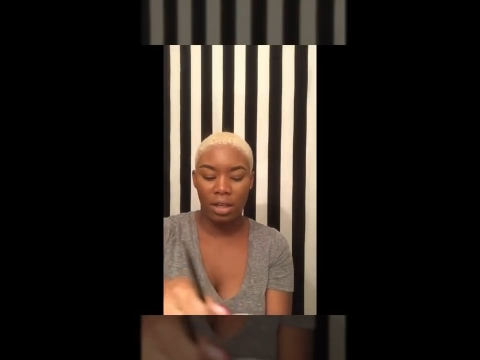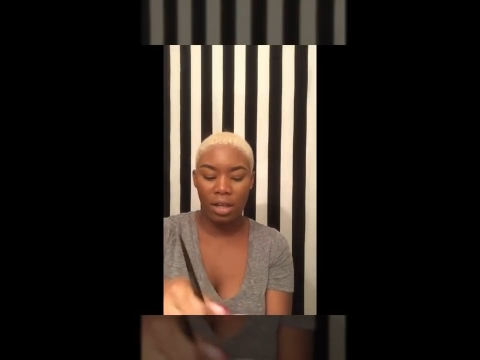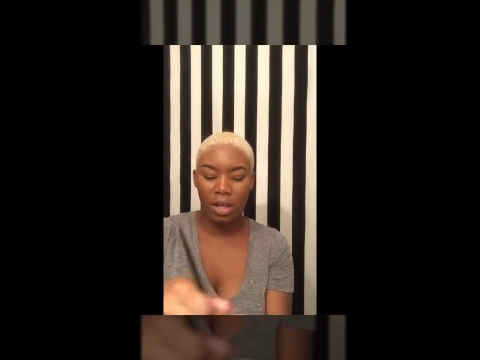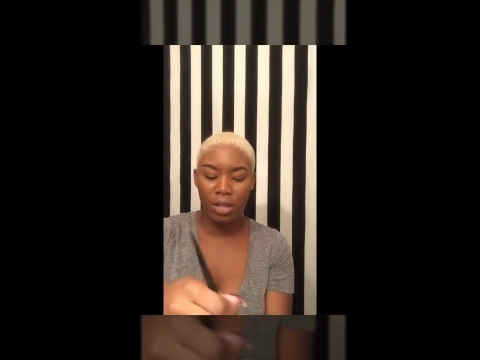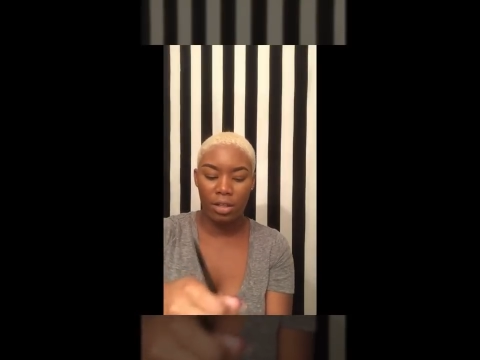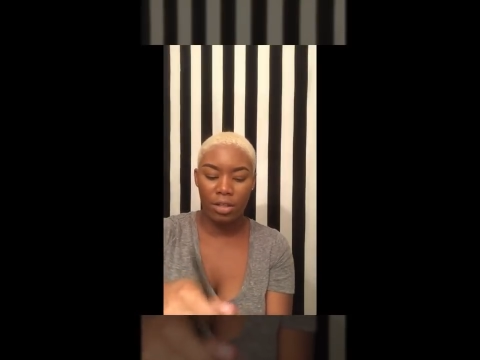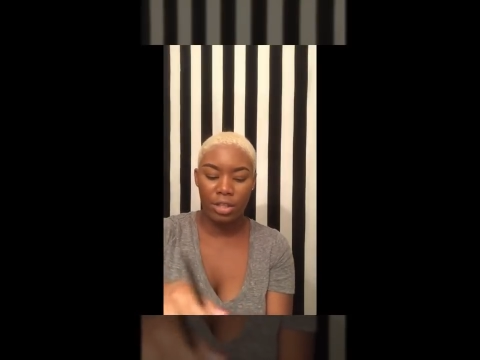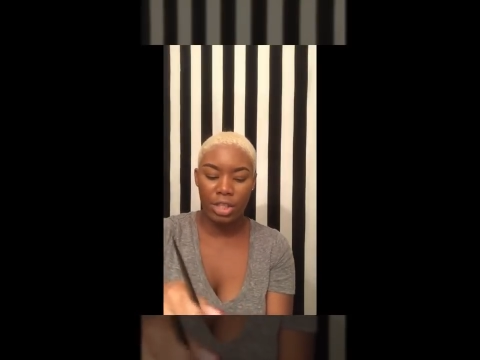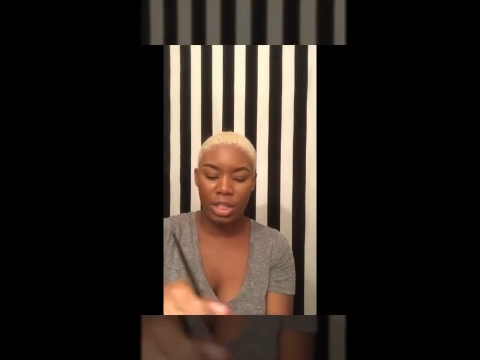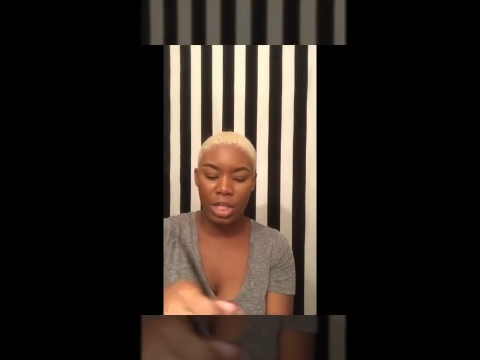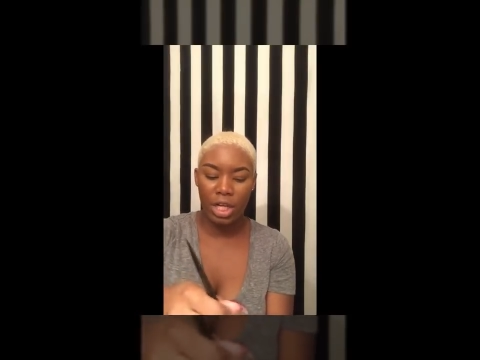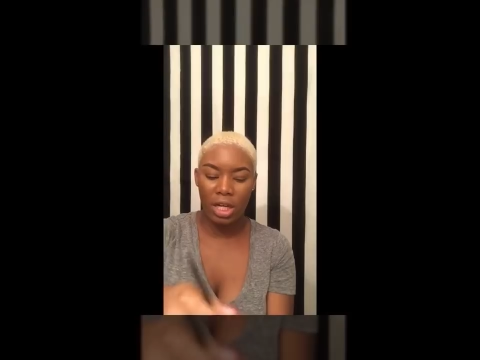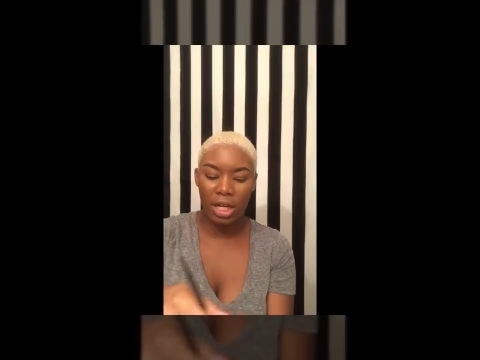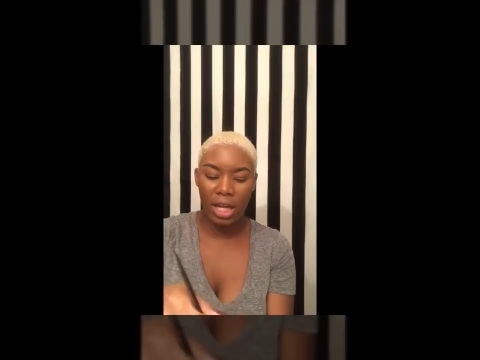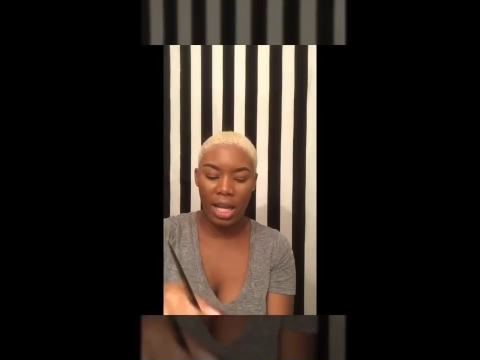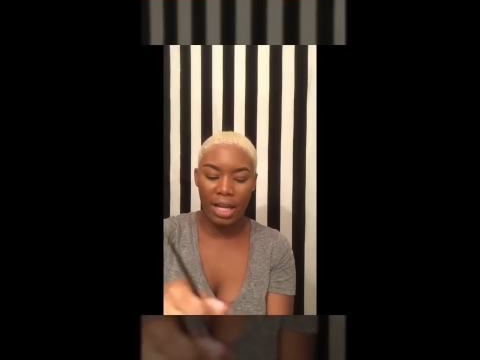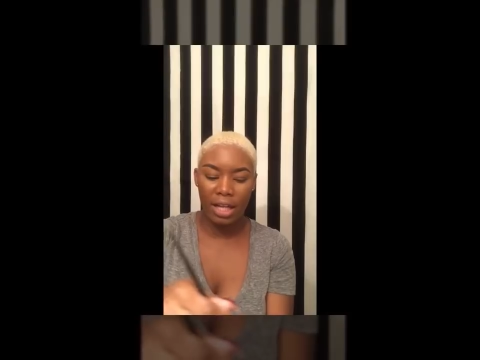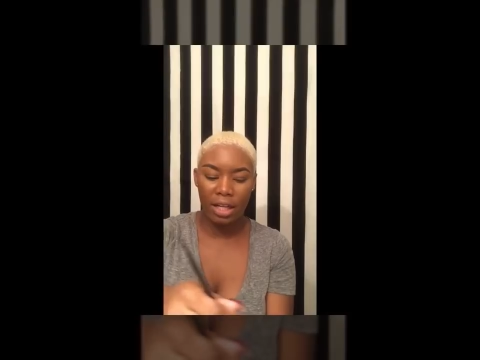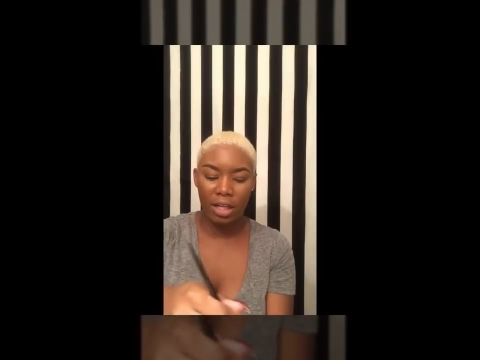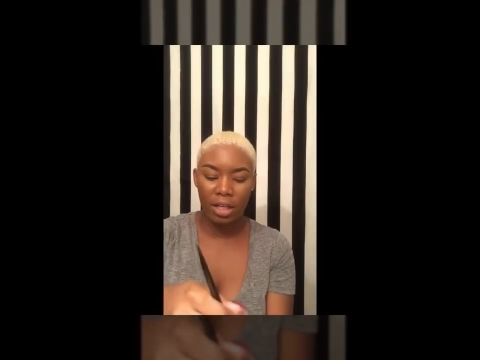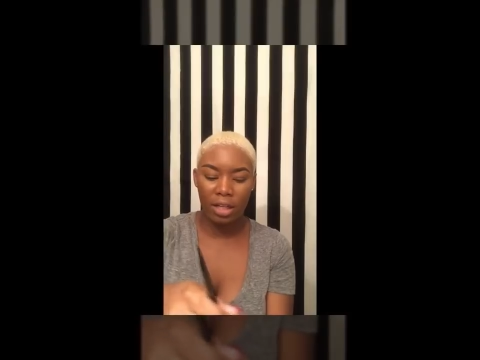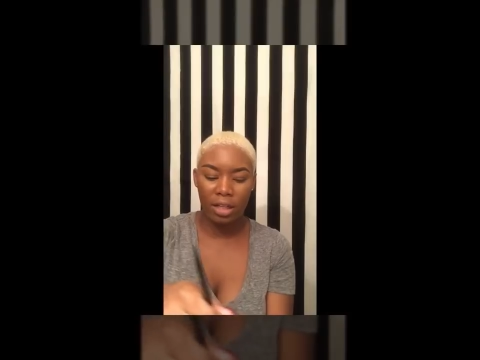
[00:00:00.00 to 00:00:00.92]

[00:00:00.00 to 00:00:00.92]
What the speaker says: colors are like